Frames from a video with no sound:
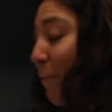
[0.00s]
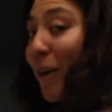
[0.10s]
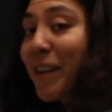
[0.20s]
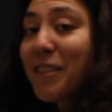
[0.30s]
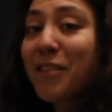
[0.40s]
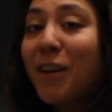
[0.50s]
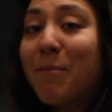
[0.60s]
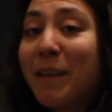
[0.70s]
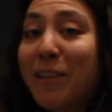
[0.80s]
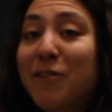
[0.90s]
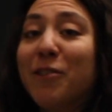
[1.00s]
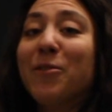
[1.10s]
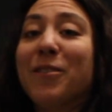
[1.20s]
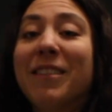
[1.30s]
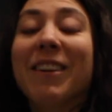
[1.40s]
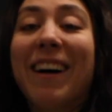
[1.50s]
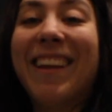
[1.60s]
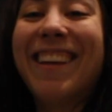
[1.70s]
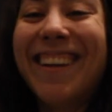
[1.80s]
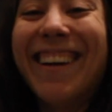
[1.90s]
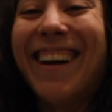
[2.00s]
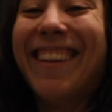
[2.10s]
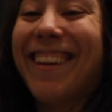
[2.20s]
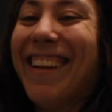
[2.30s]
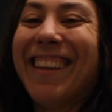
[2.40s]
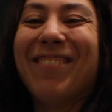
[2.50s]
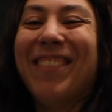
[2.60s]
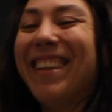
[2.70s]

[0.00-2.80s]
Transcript: not gonna stop making juice, so you're either gonna have to be